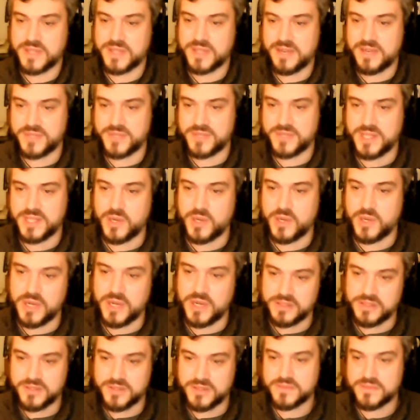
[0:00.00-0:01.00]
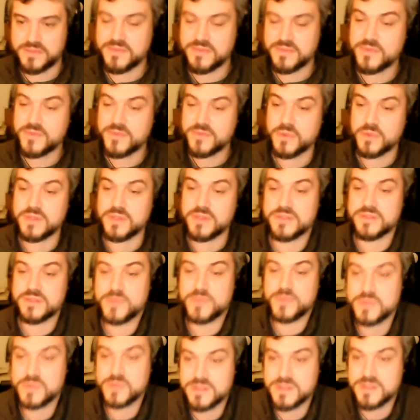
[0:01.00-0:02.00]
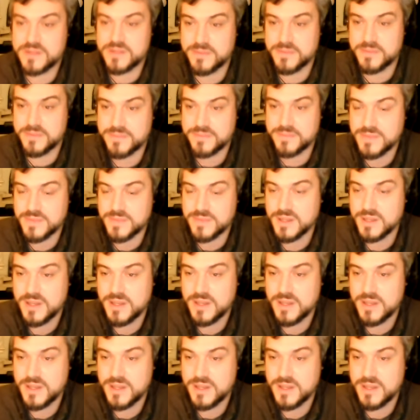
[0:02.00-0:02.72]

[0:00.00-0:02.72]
kind of securing this food system